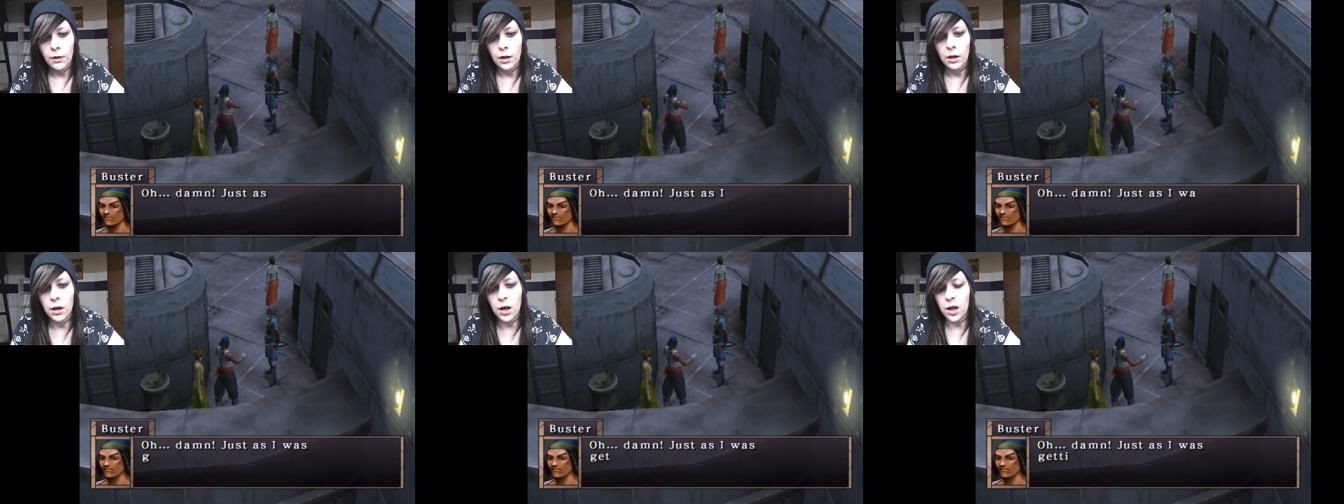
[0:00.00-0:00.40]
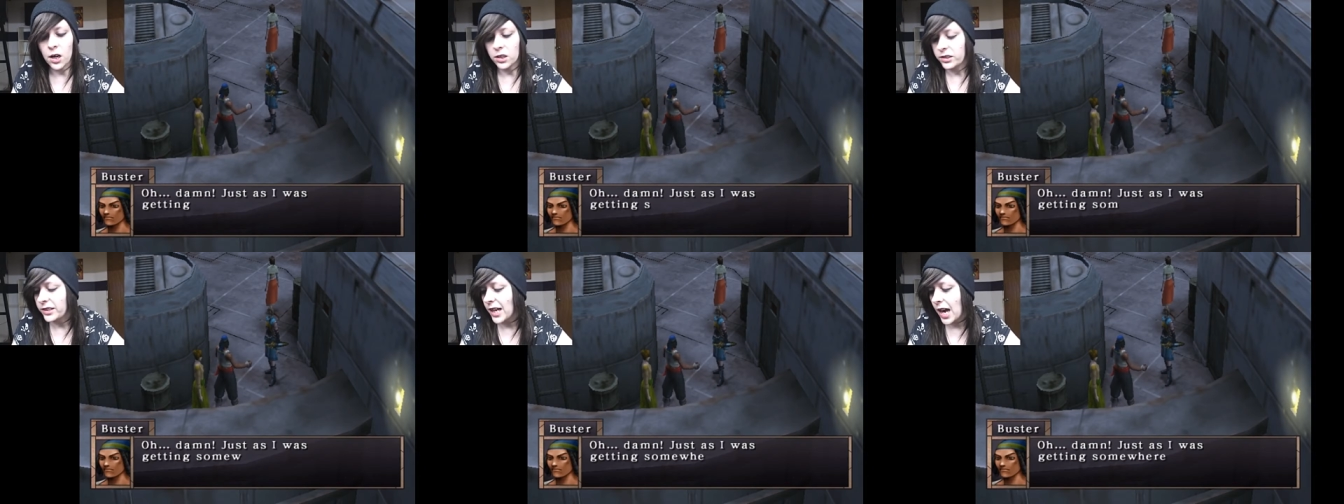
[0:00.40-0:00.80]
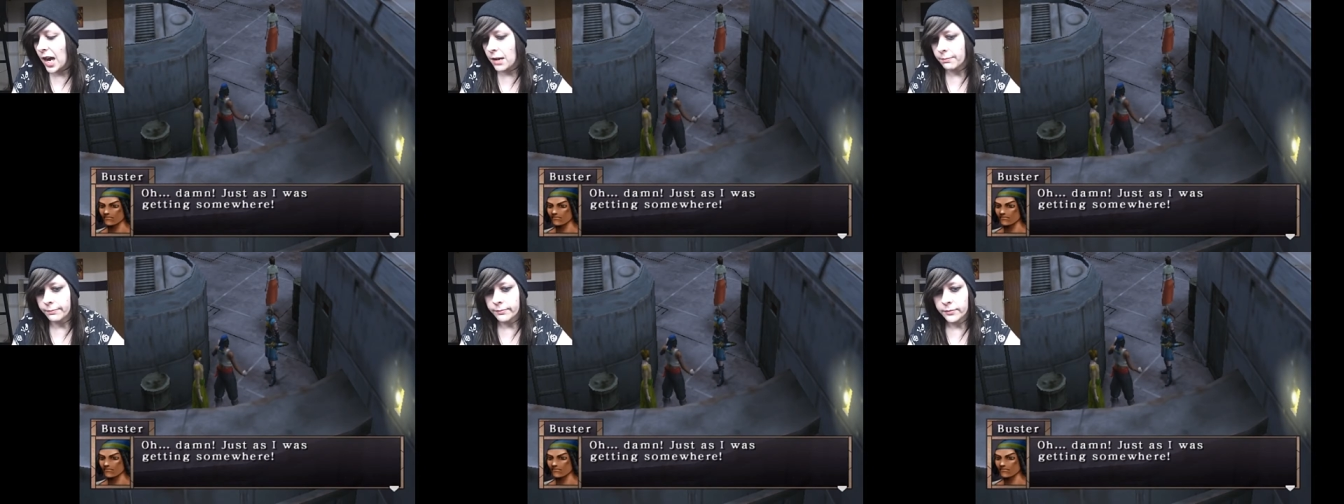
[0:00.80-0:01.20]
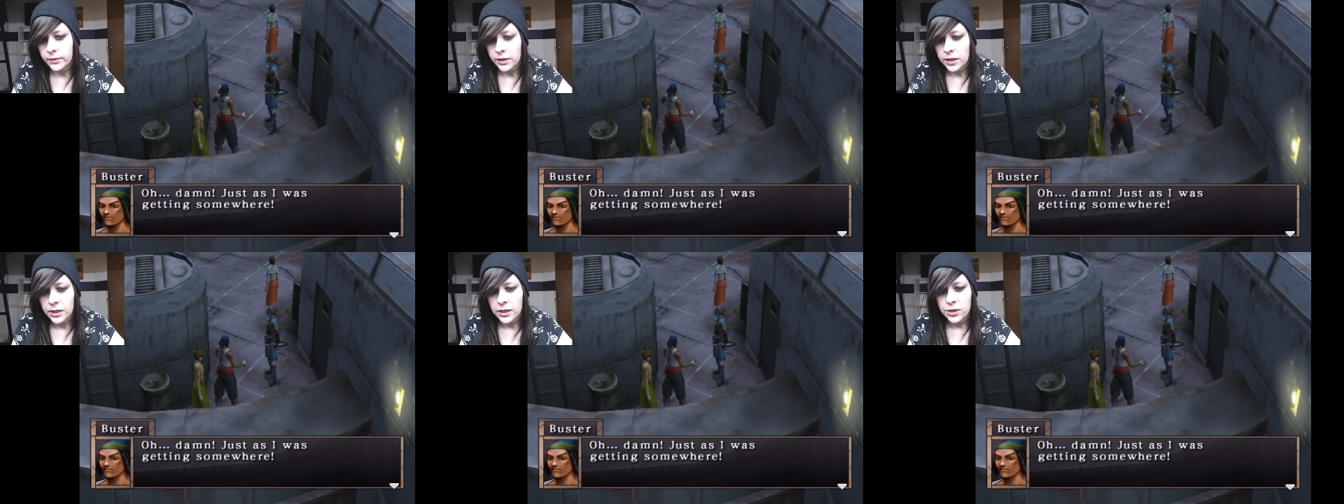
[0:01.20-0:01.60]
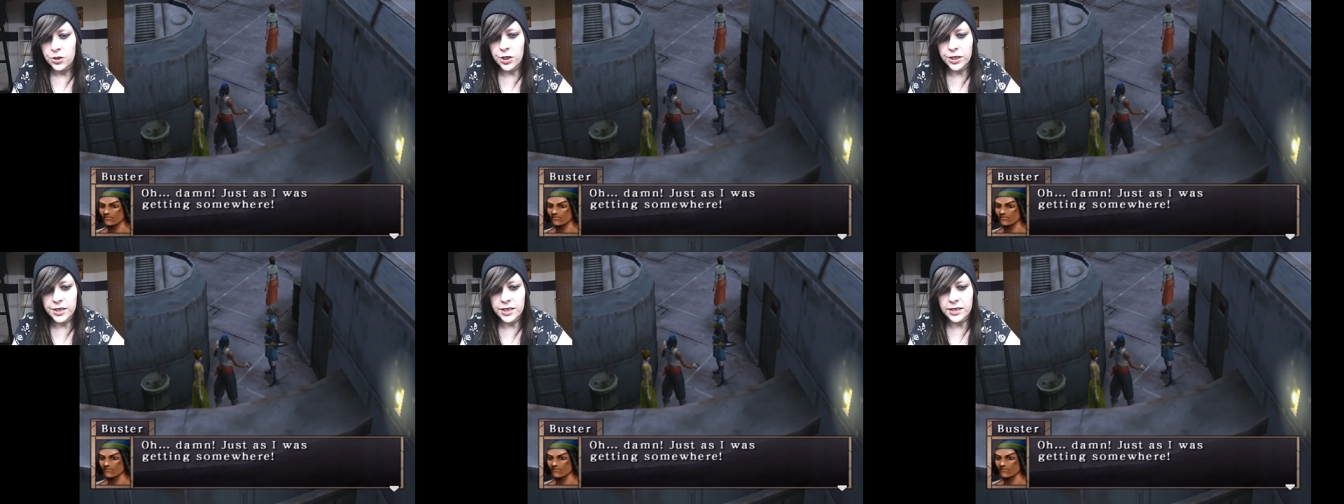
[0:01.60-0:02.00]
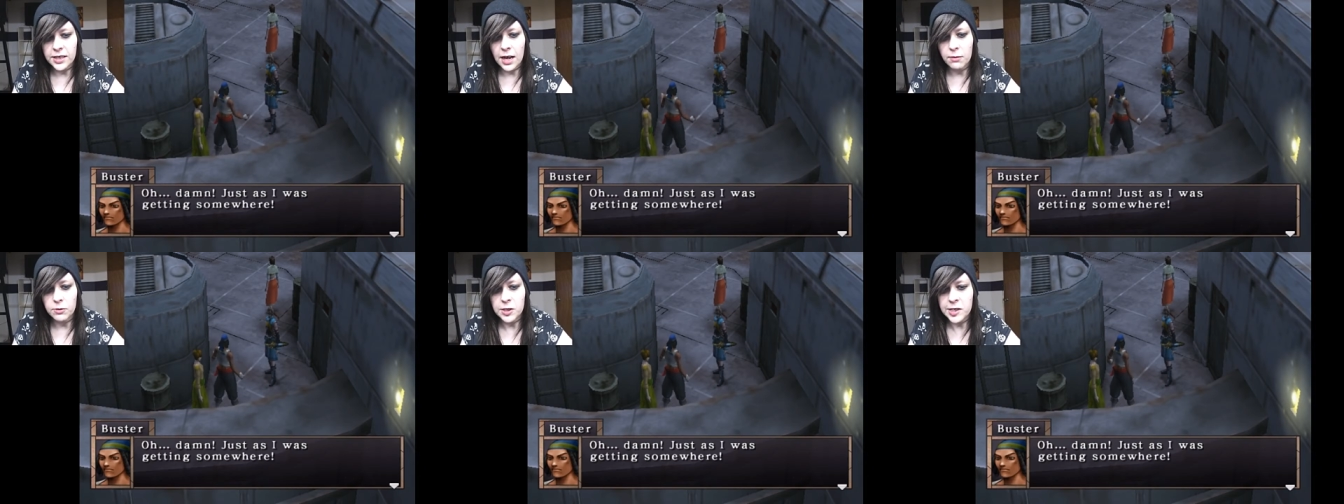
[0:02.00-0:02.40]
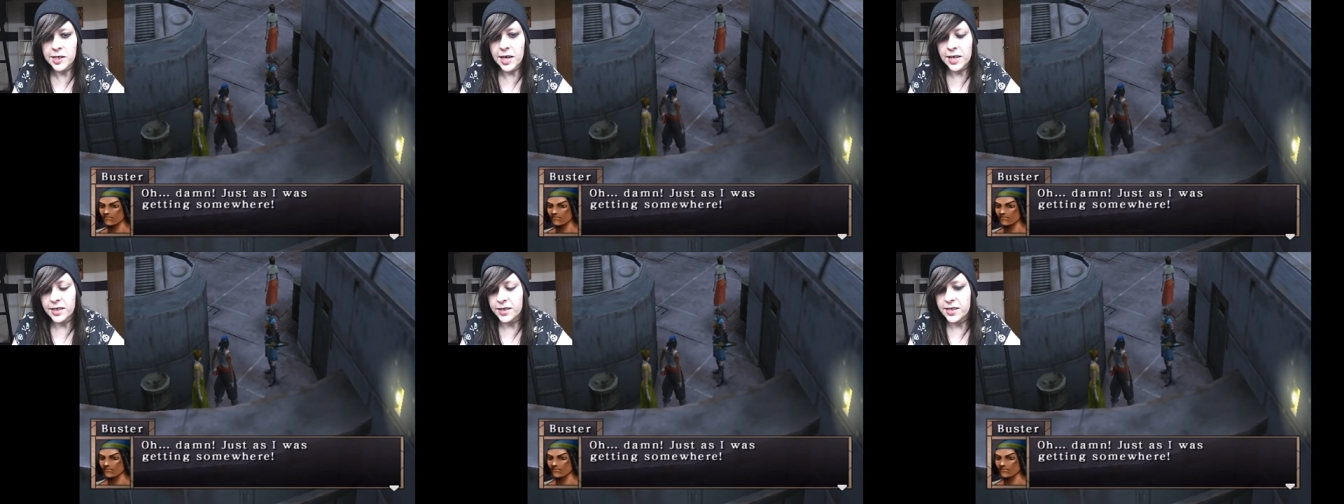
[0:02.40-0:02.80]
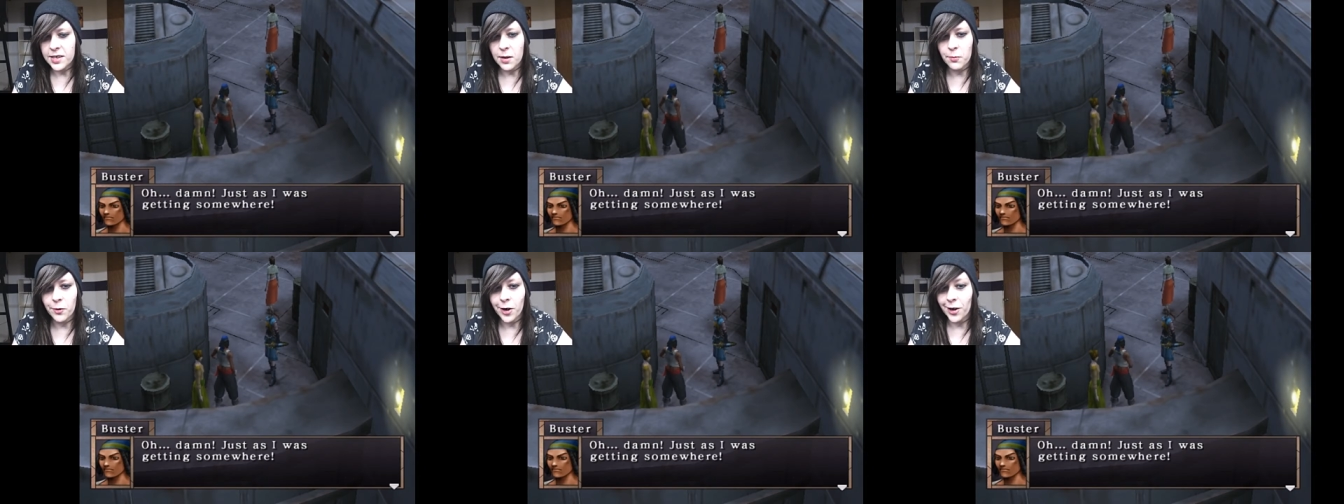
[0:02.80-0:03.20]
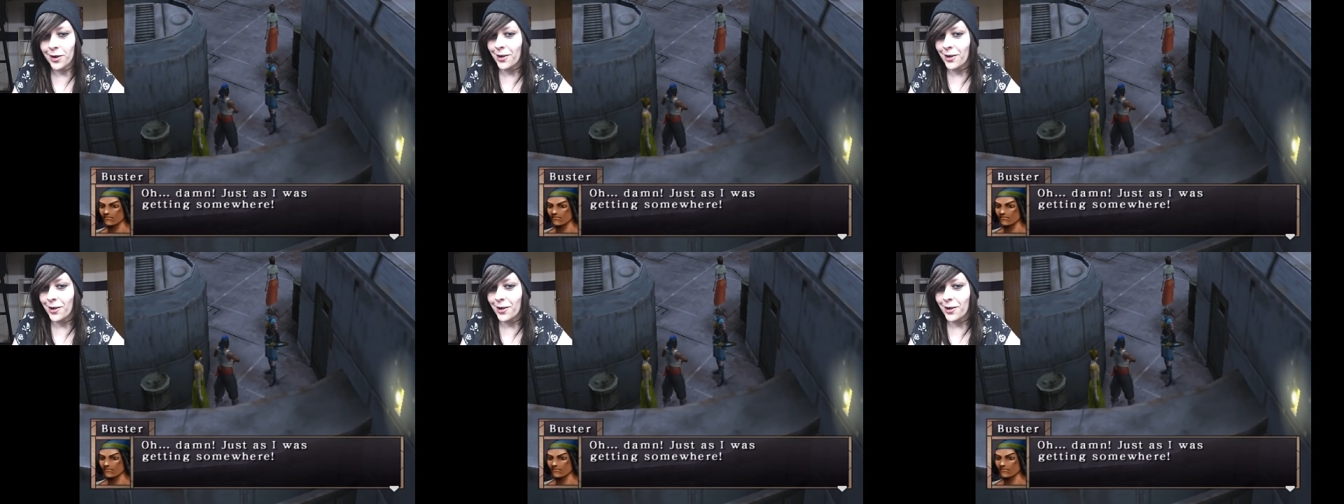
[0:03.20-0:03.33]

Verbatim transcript: Oh, damn. Just as I was getting somewhere.